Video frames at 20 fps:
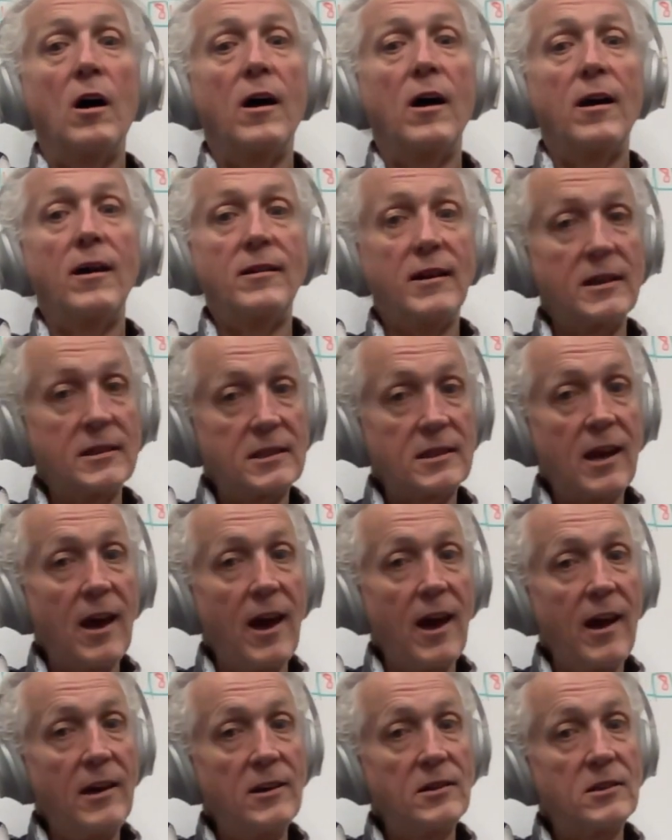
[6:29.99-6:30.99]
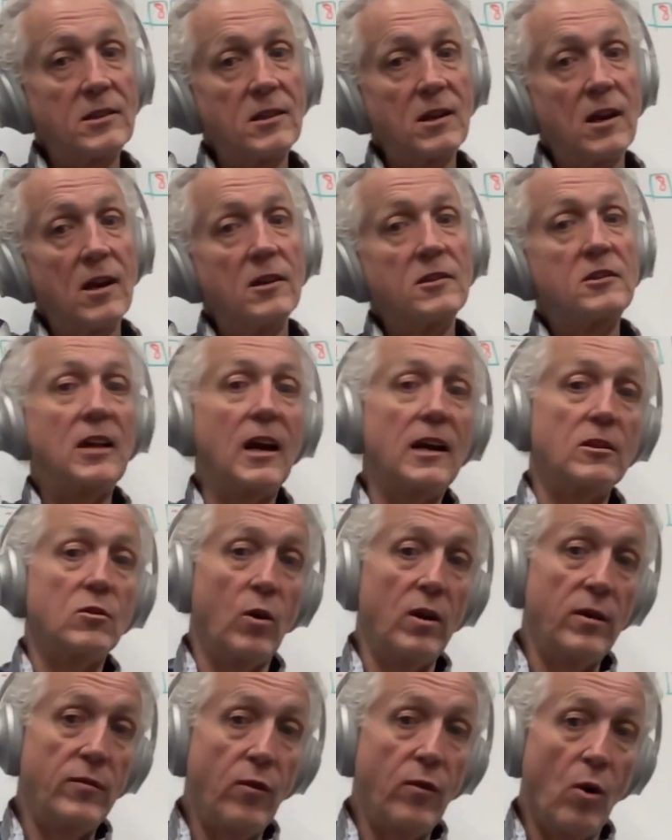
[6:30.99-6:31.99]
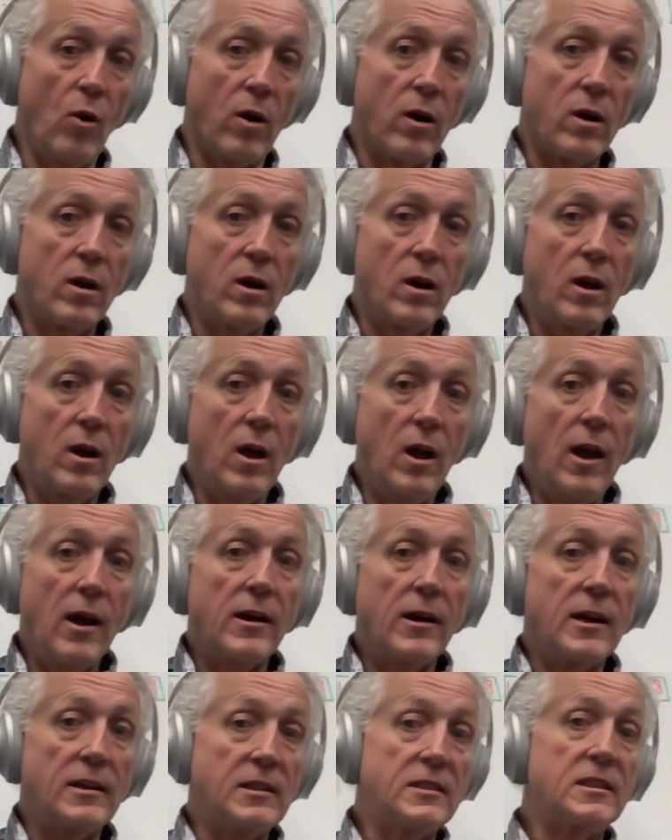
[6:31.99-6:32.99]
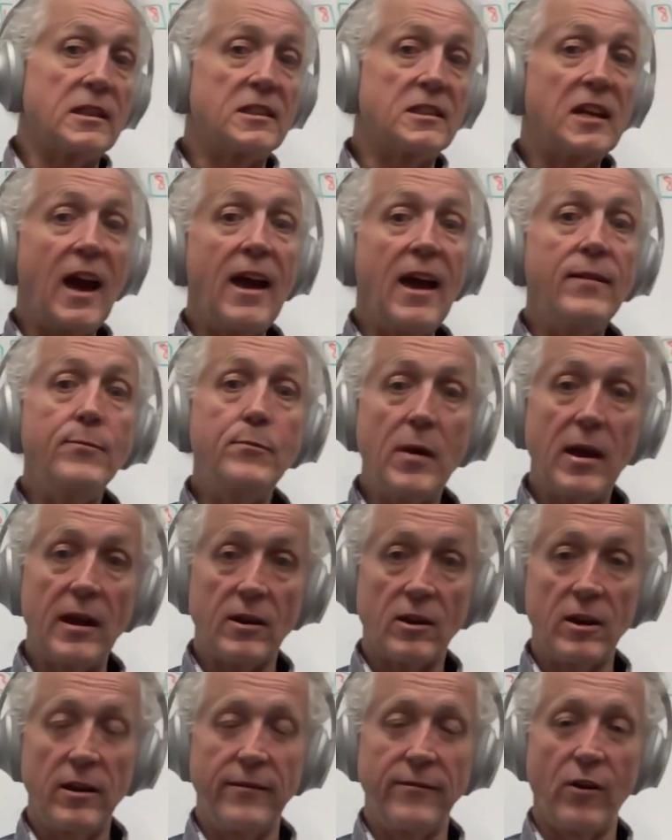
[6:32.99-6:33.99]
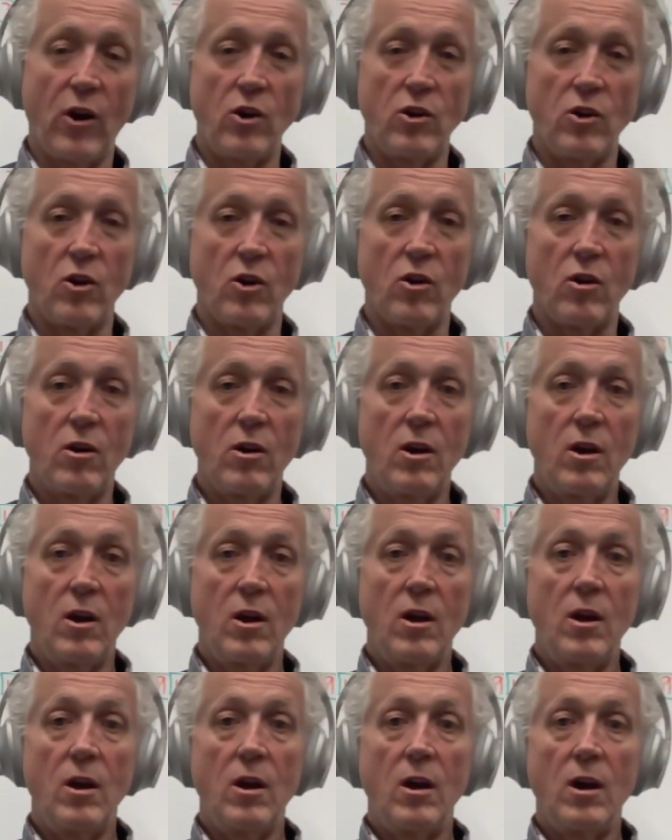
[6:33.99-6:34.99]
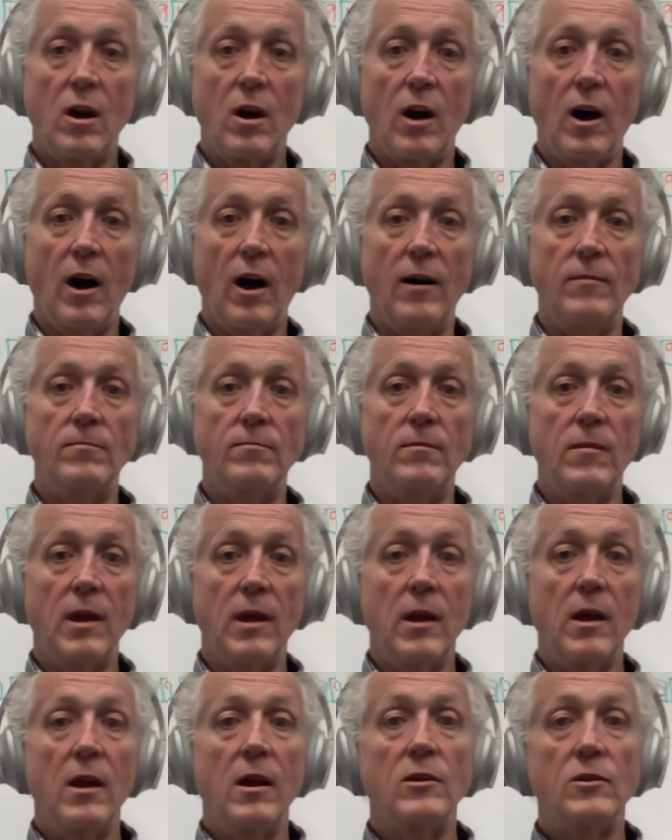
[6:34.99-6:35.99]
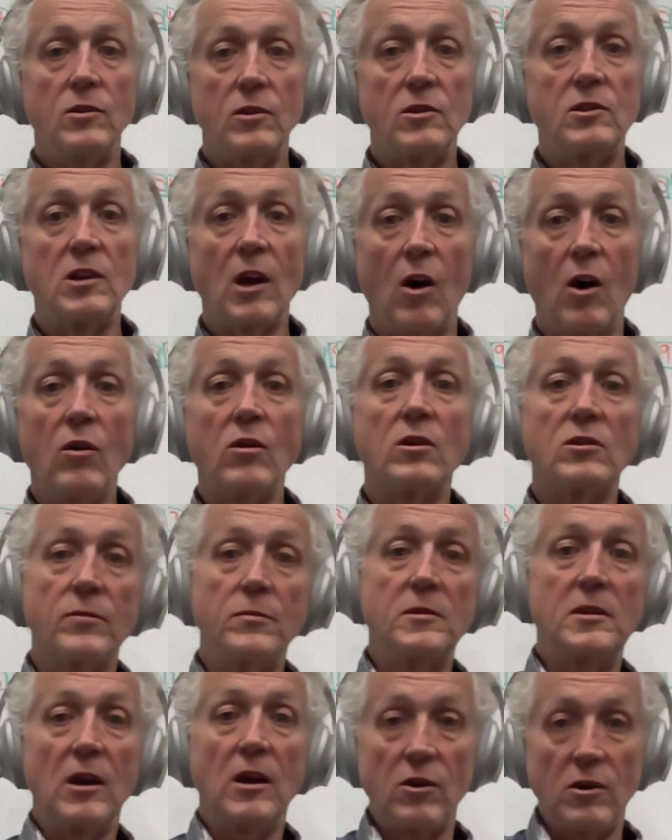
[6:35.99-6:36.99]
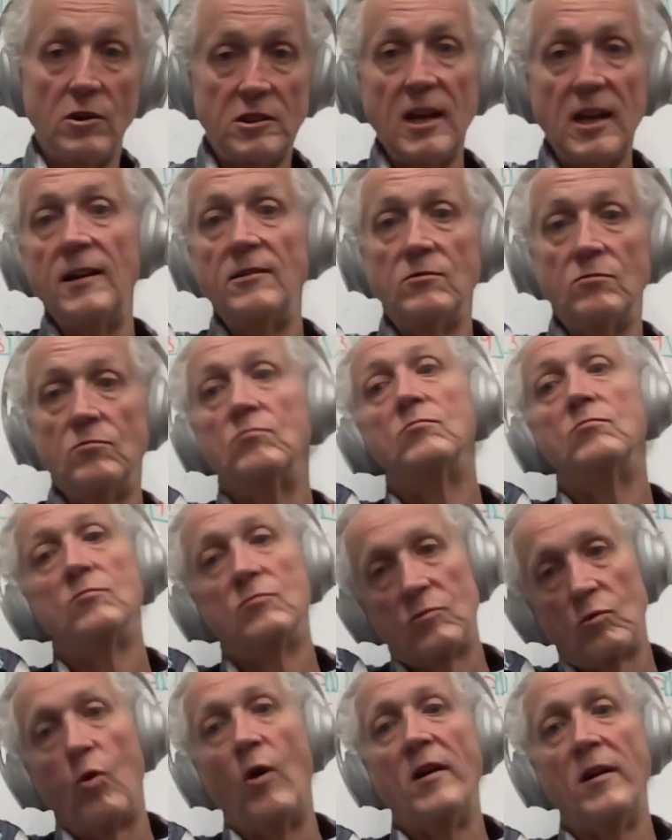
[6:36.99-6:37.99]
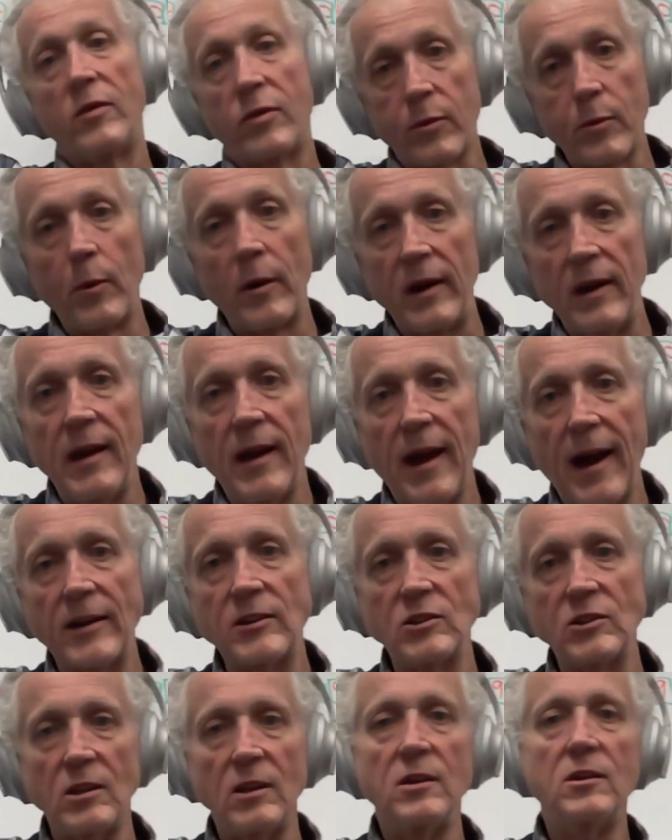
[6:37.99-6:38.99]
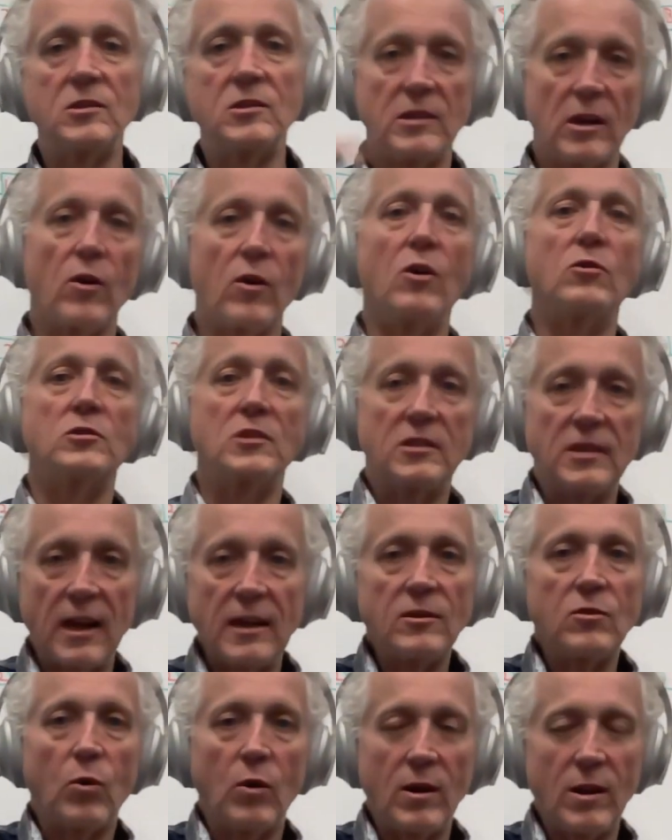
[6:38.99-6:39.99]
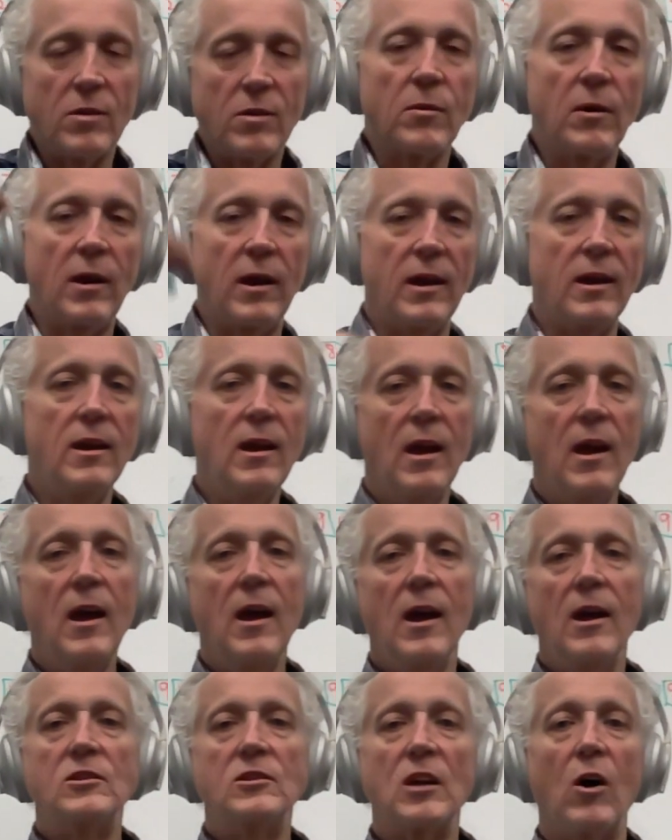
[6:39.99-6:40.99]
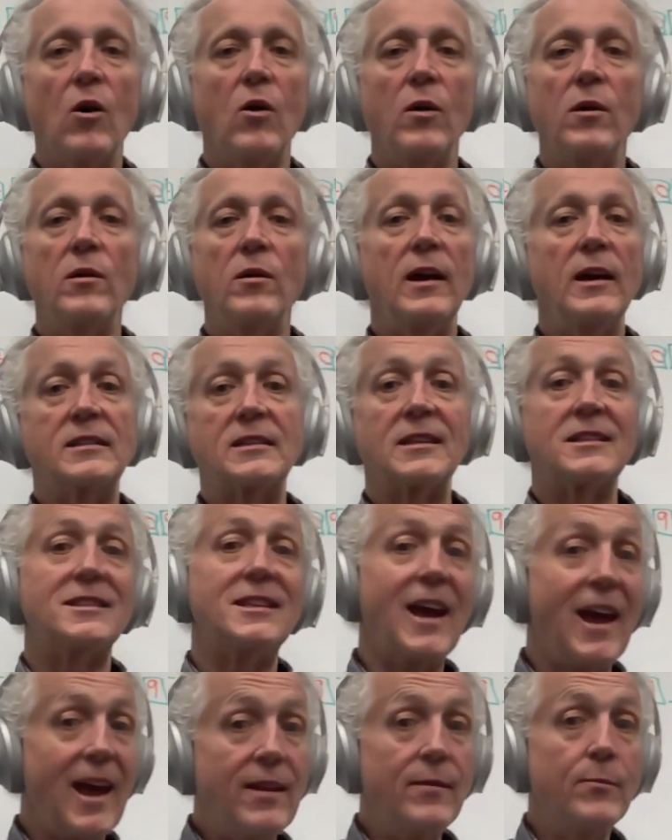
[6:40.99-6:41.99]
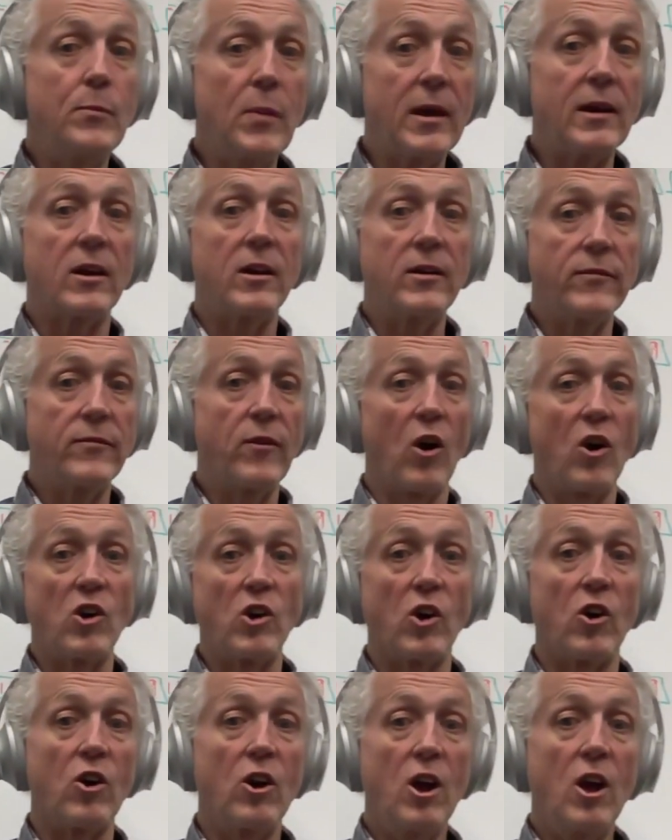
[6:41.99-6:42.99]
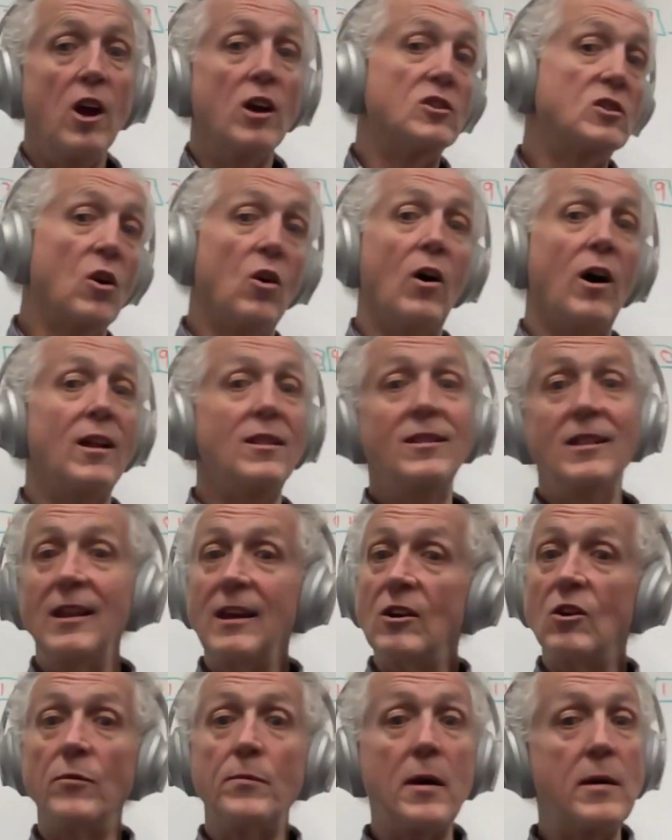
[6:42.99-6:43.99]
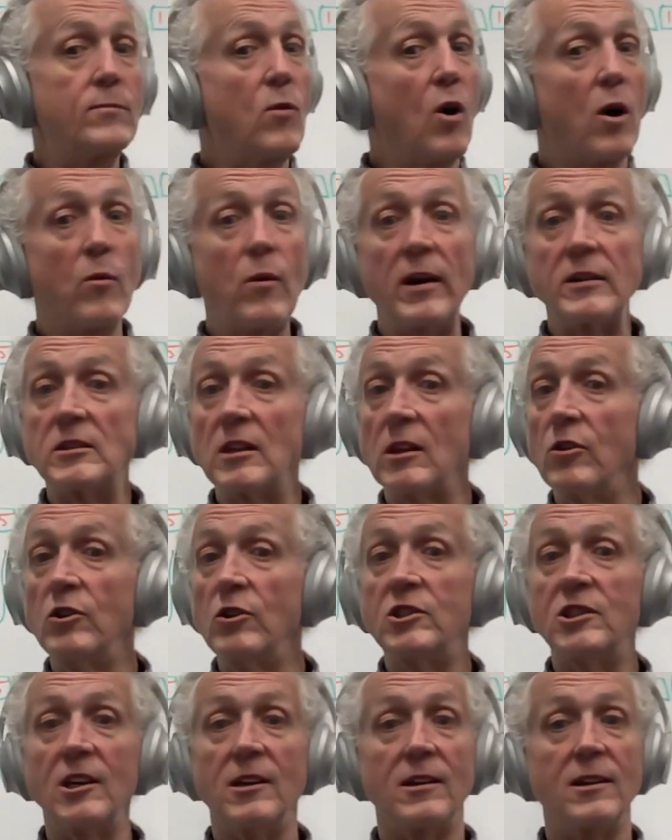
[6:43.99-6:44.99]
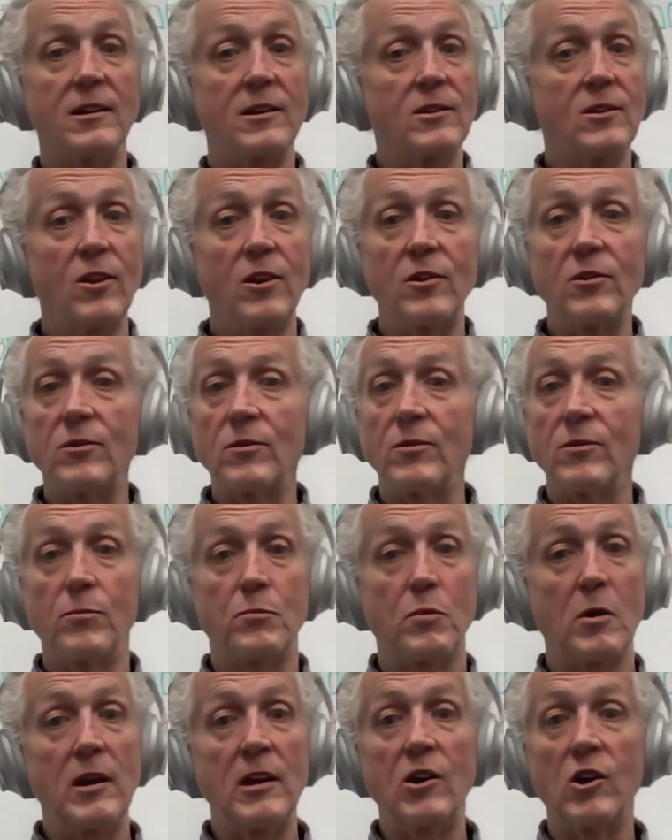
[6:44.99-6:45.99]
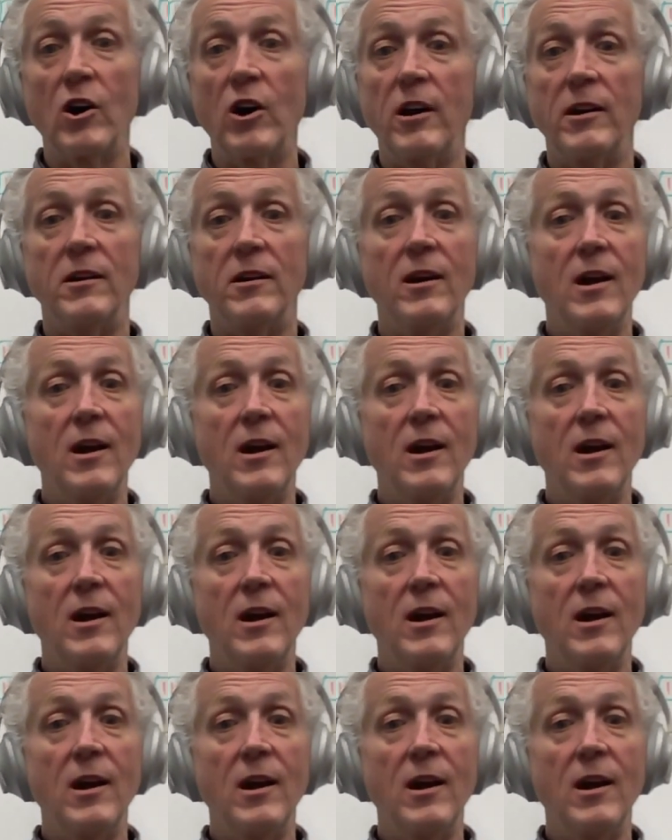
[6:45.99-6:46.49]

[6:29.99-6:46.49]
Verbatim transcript: in this case, 1024, because it's a 10 bit converter. Um, so it goes from zero to 1023, actually, zero to 1023. So it's a 10 bit converter. So a little bit more resolution, a little pretty good.